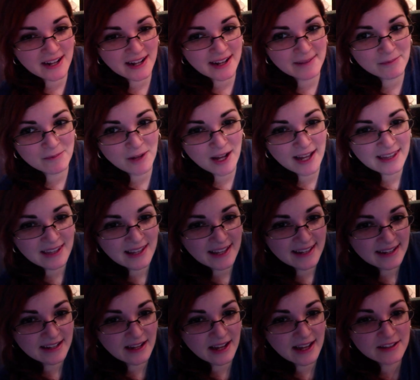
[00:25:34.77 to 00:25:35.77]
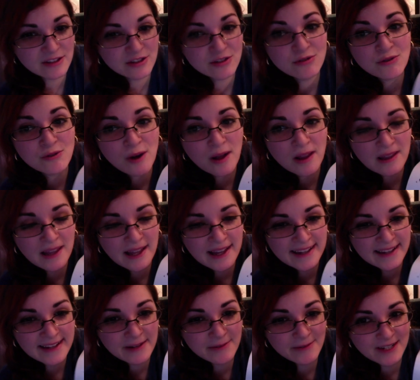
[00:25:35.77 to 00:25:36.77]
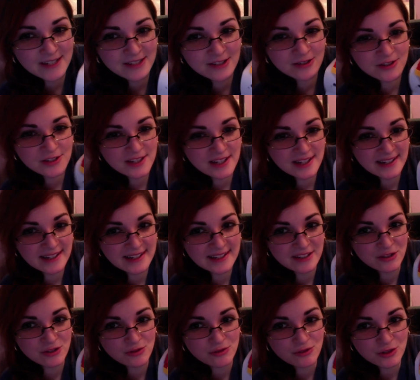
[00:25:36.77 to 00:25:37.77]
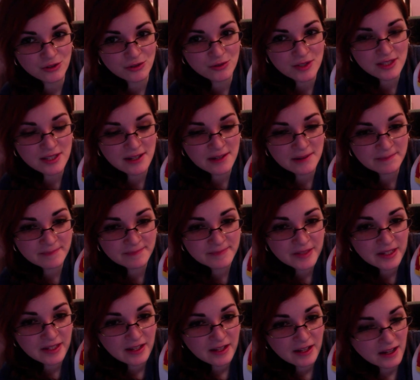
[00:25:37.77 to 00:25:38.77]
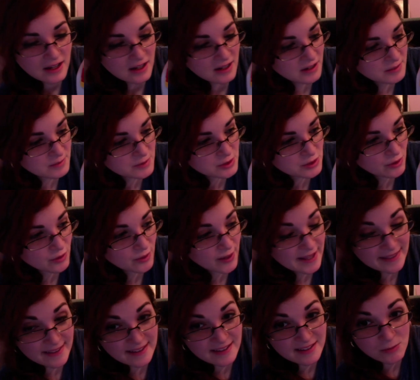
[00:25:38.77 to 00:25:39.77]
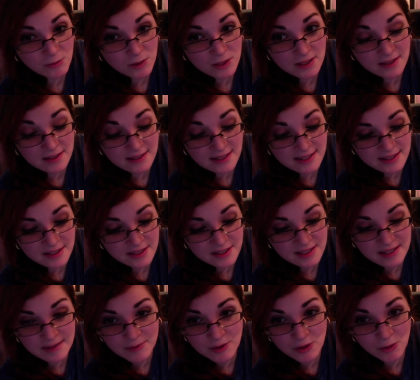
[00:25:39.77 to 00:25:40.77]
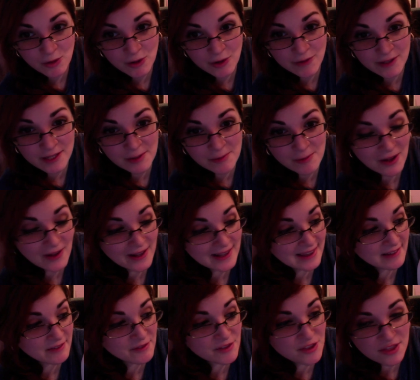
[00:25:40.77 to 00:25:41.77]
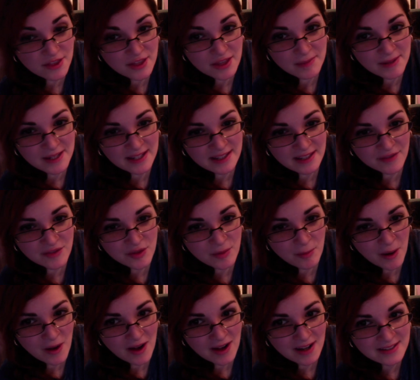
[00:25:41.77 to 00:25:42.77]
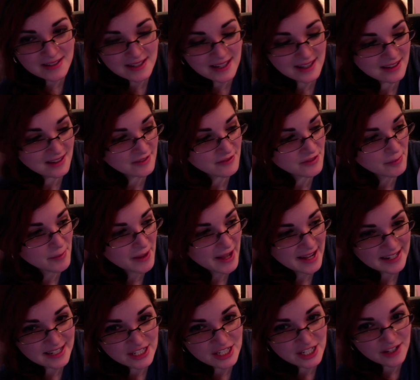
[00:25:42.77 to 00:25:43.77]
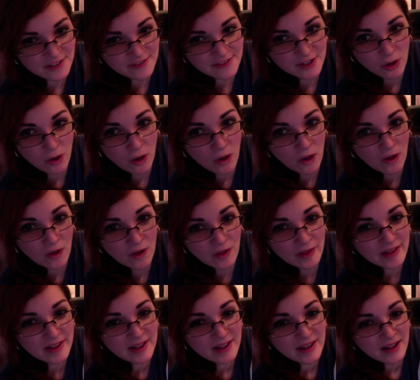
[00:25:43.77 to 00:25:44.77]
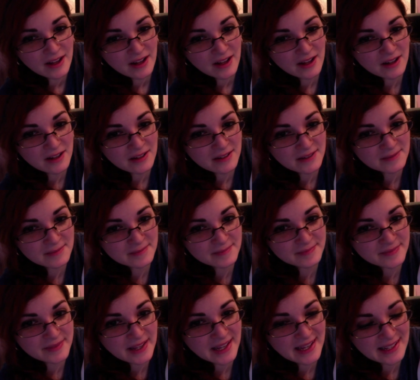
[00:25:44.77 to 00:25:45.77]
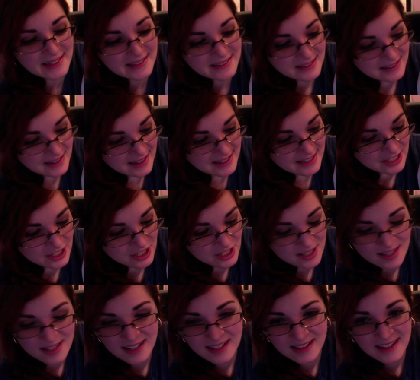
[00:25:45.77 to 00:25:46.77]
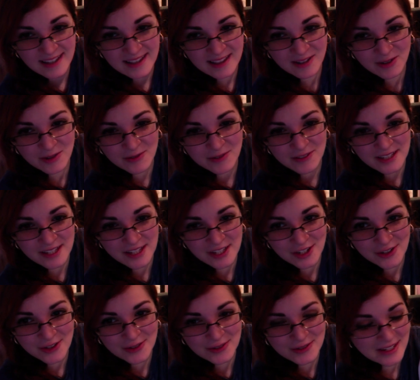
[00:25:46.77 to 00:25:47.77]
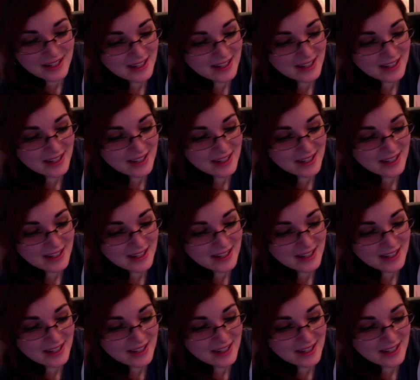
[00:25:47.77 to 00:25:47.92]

I'm, I like, I do like erasers and I do use them. Um, so, and they want, these seem to work really well. I love the theming. I love the box. I love the packaging of it all. Um, and I just think they look really cute.